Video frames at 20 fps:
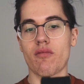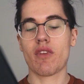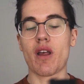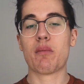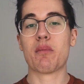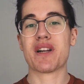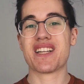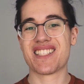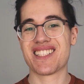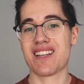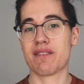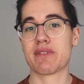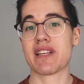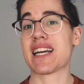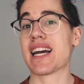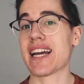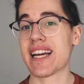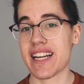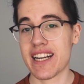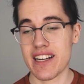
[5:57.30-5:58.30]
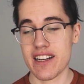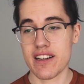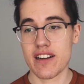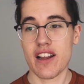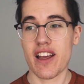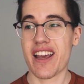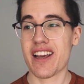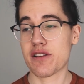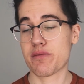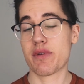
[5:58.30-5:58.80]
But it's something I can
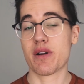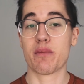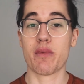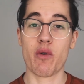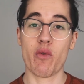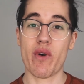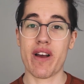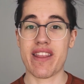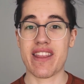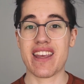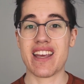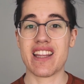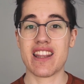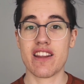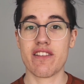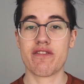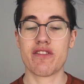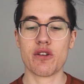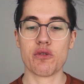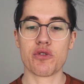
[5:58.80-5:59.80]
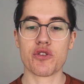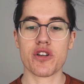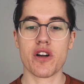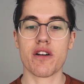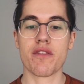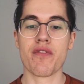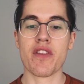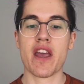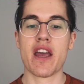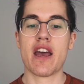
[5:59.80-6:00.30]
experiment with in the future.
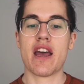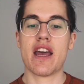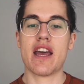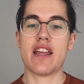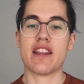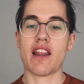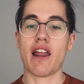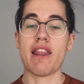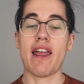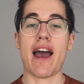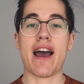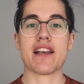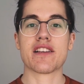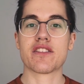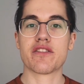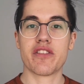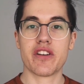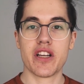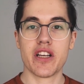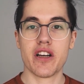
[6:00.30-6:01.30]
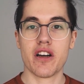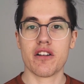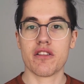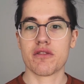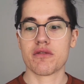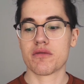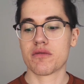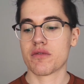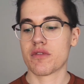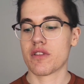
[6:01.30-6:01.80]
In the last video,
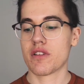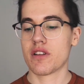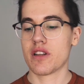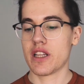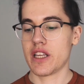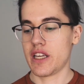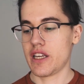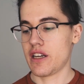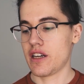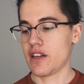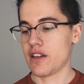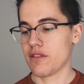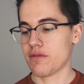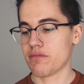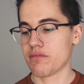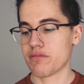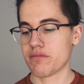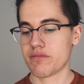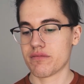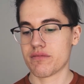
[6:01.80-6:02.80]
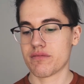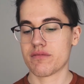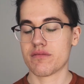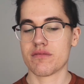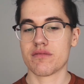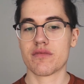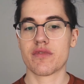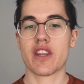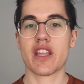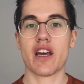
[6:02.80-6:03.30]
the
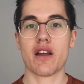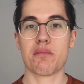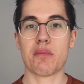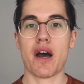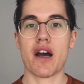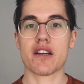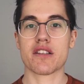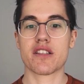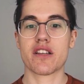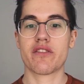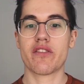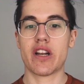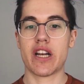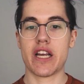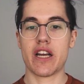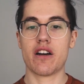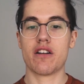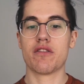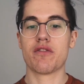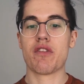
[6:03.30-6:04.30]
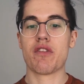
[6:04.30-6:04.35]
unboxing video,